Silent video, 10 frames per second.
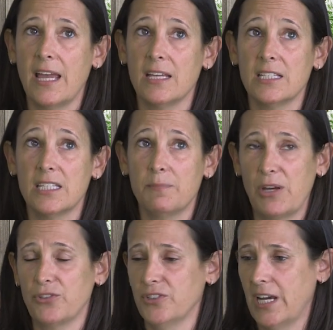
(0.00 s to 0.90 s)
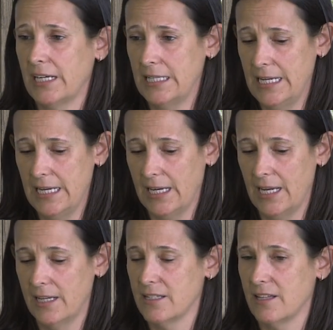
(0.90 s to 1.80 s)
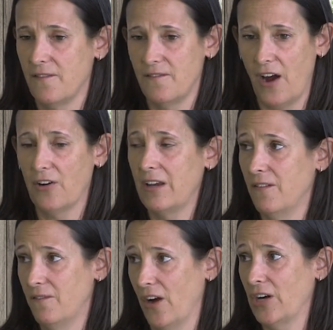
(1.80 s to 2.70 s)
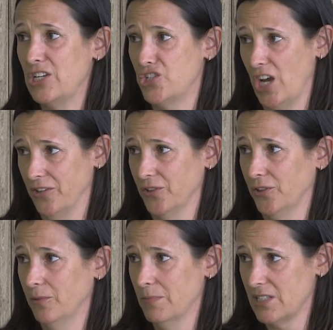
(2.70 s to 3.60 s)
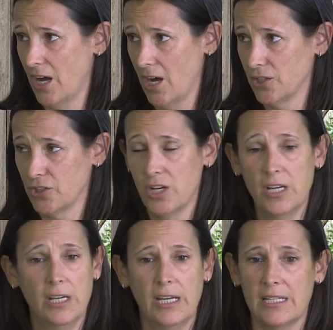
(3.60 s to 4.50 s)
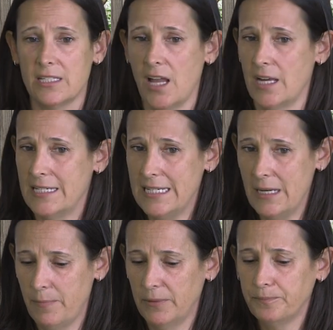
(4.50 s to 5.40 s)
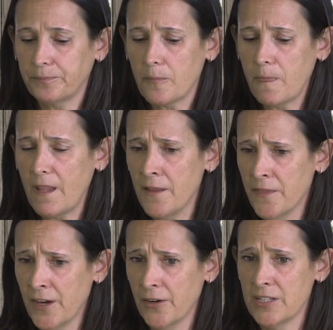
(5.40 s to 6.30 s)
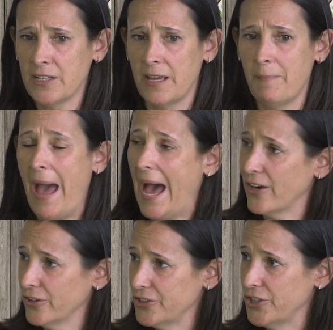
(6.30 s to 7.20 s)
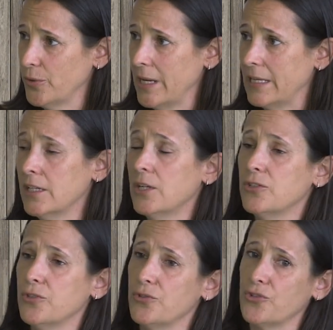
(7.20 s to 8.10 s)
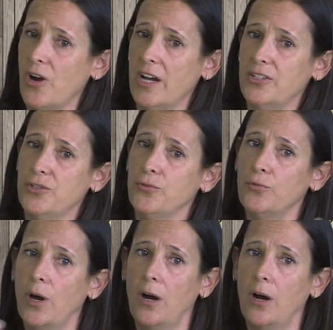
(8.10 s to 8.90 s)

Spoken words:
a special technique. It is a very, very gentle massage. It's not deep. There is a pattern to it to try to